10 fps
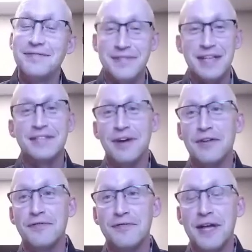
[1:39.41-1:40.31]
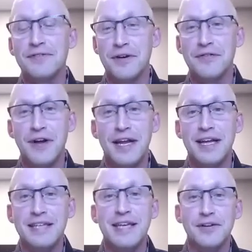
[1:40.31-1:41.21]
That's very that's very funny.
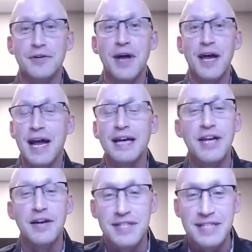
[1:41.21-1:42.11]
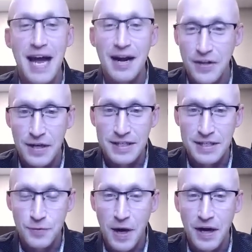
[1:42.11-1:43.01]
Yes, I do, and I actually have a snack closet
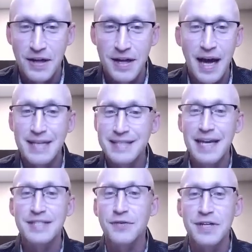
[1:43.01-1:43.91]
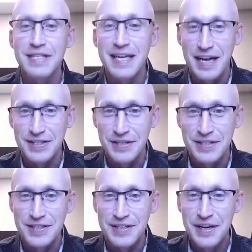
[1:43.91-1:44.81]
as well. I say it
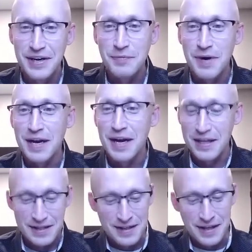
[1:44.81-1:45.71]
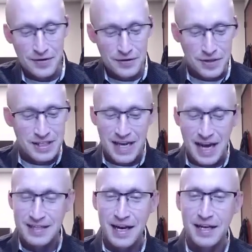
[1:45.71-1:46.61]
but uh, they're usually
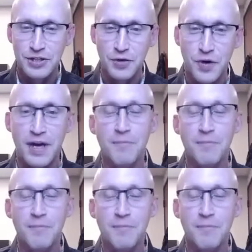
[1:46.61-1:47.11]
snacks that I enjoy.